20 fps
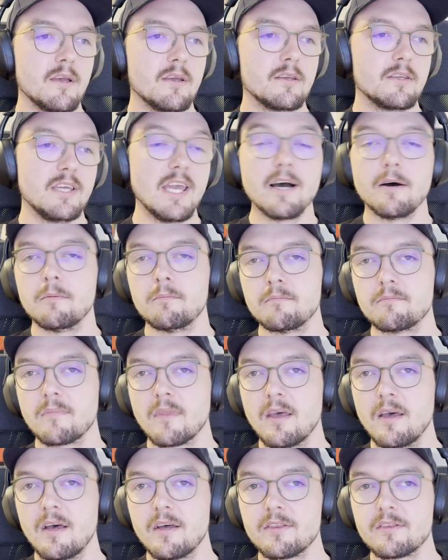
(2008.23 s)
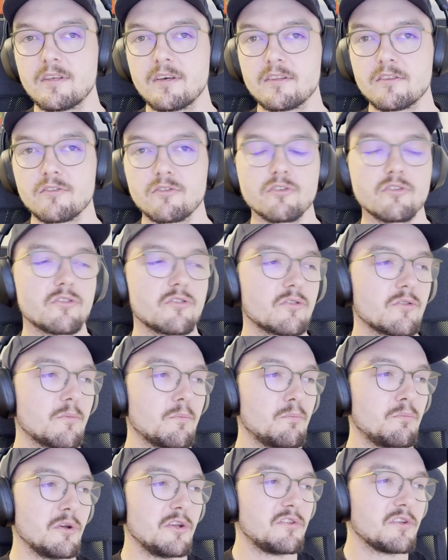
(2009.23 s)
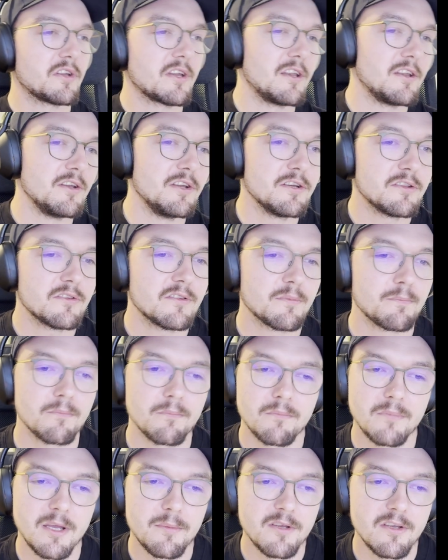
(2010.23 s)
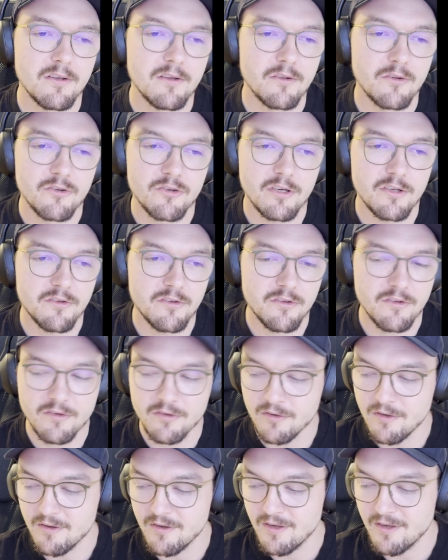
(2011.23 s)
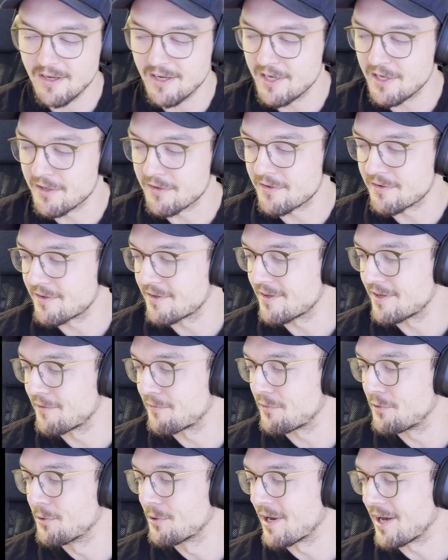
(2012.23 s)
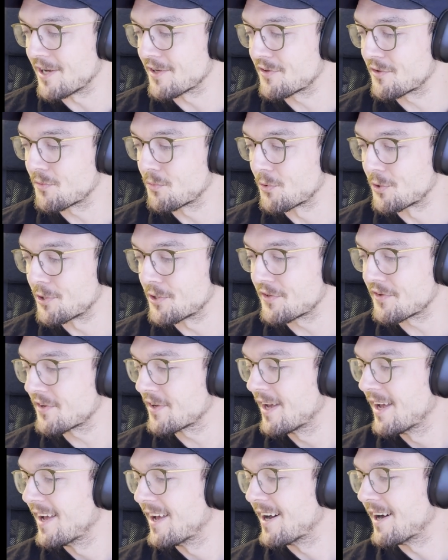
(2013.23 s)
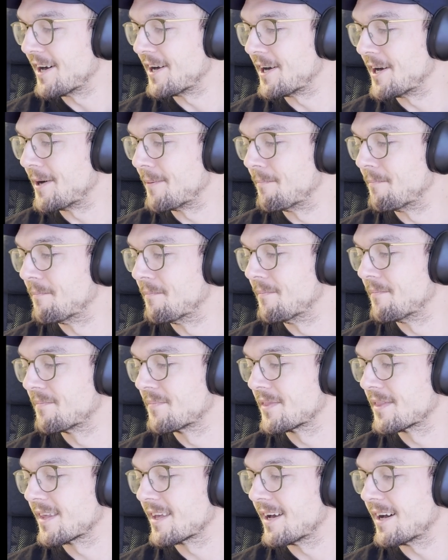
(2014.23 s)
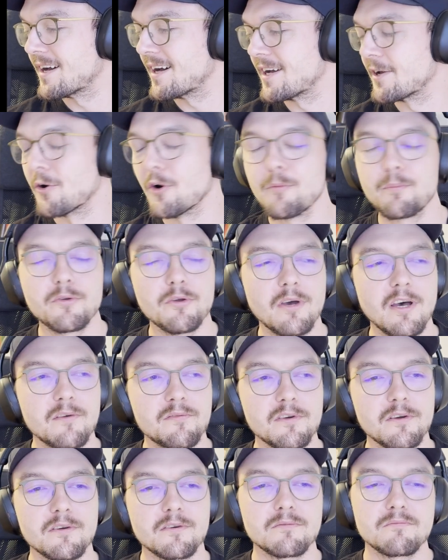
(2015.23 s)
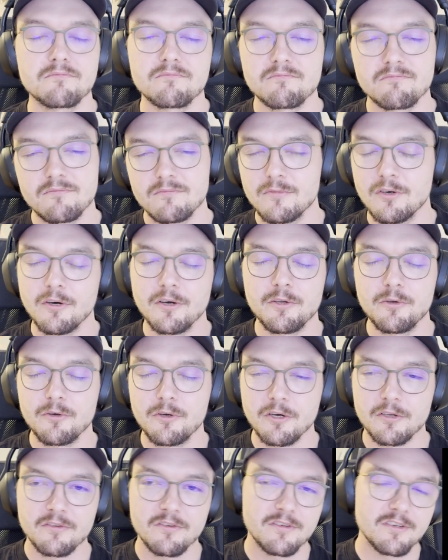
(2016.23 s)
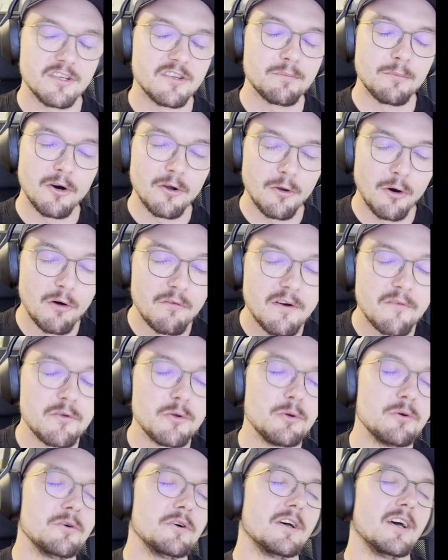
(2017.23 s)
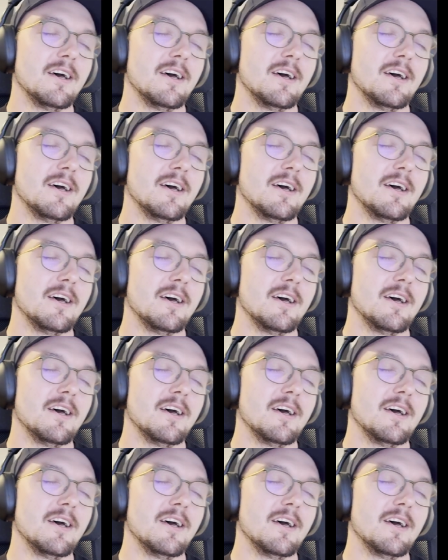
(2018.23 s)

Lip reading: Yeah, that's basically it. Maybe just as a few last words. I hope you have you got a small overview.